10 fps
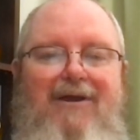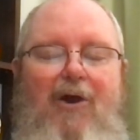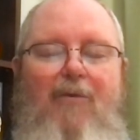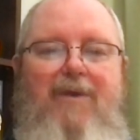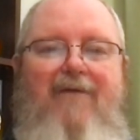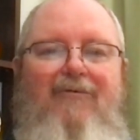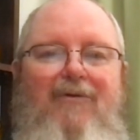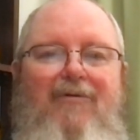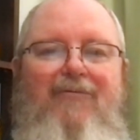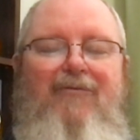I hope you have a
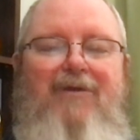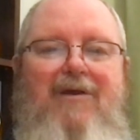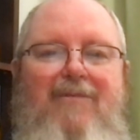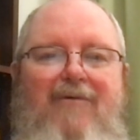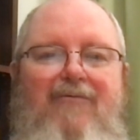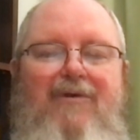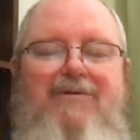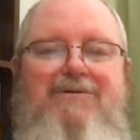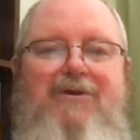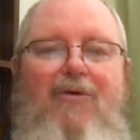wonderful day, my
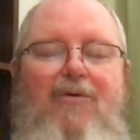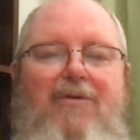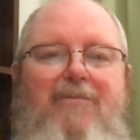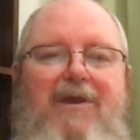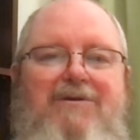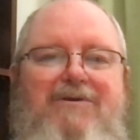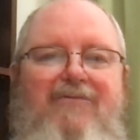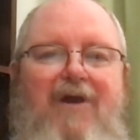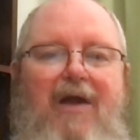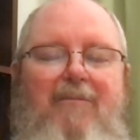friends. Go in the peace
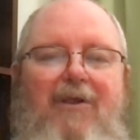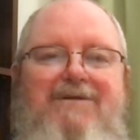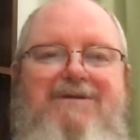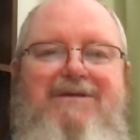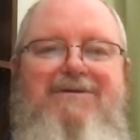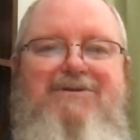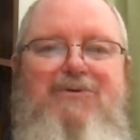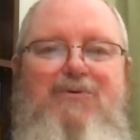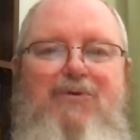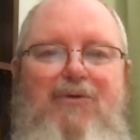of God. Blessings
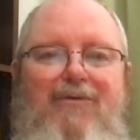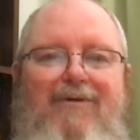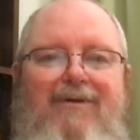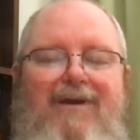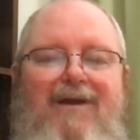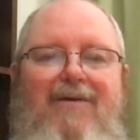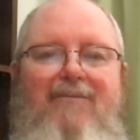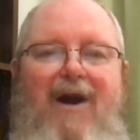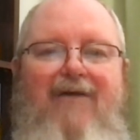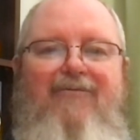to you.
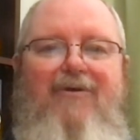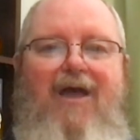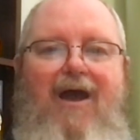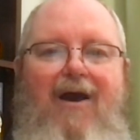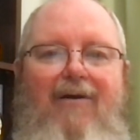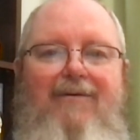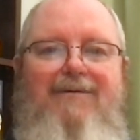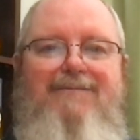Bye for now.